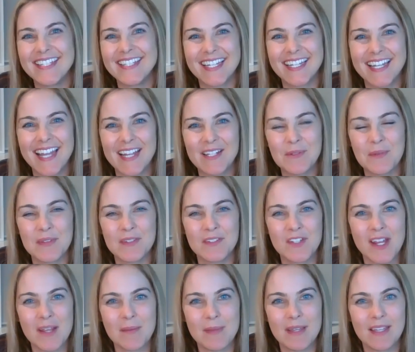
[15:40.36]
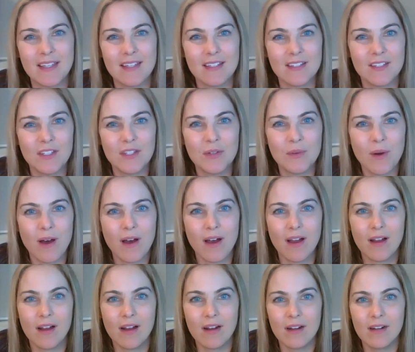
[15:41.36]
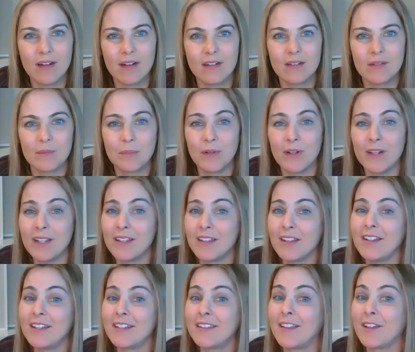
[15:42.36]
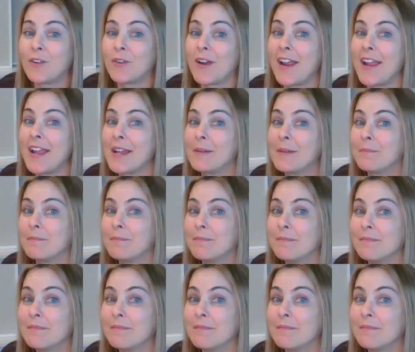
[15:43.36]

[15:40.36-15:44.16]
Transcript: connect with Jaime, you are pretty good at the gram.